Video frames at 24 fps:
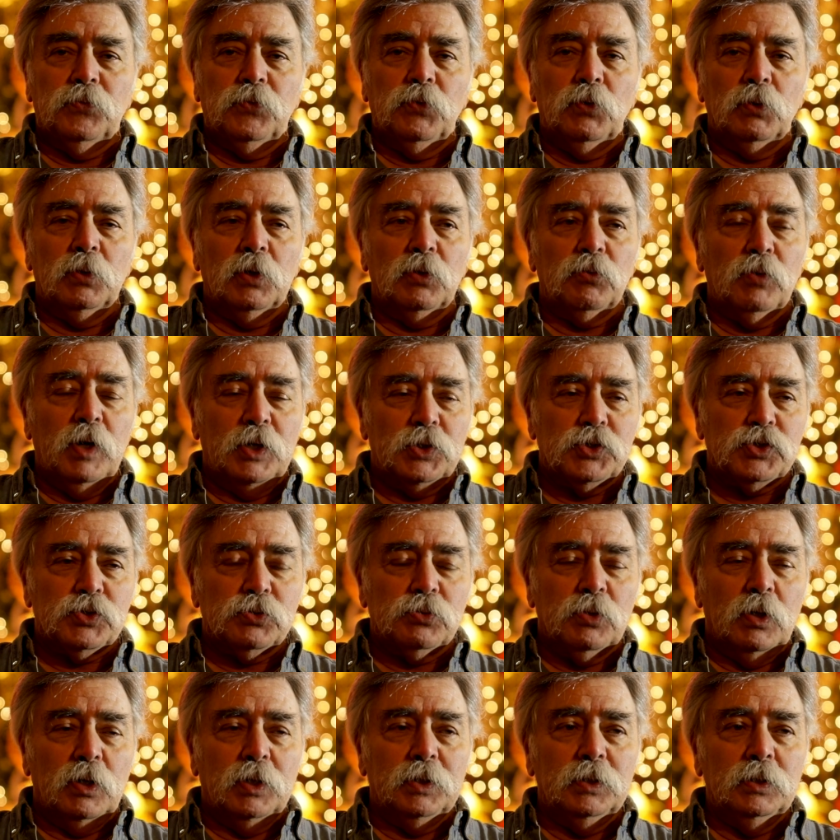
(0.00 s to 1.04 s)
for a
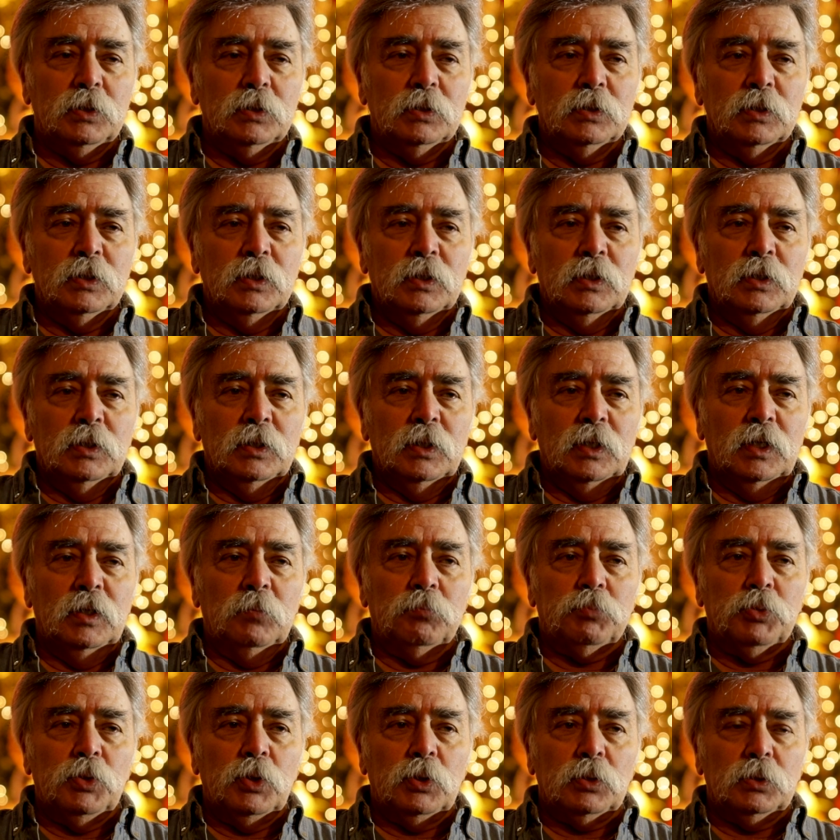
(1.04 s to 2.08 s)
restaurant
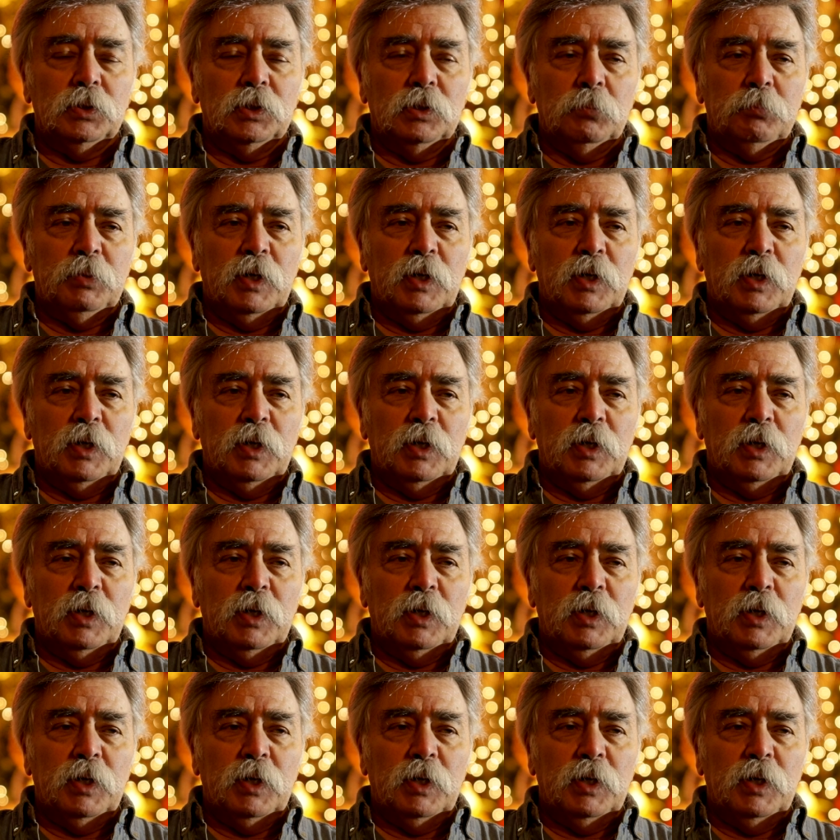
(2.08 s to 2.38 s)
in Brooklyn